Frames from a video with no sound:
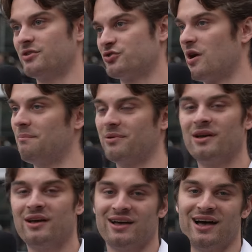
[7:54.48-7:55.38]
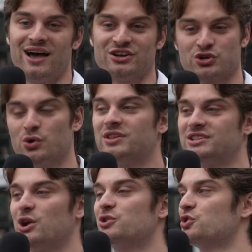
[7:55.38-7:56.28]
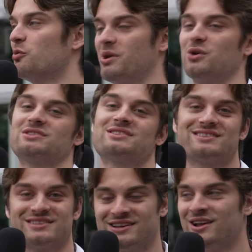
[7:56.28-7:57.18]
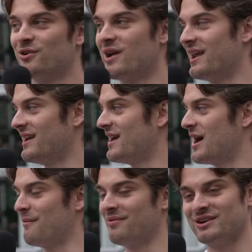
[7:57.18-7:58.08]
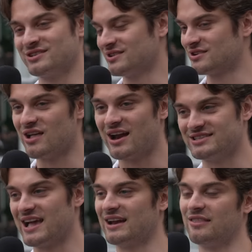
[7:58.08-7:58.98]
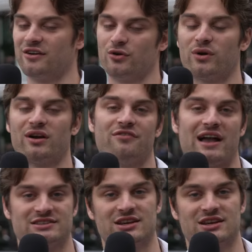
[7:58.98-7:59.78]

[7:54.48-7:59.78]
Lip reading: Trump truth social posts, right? There's a lot of second and third order effects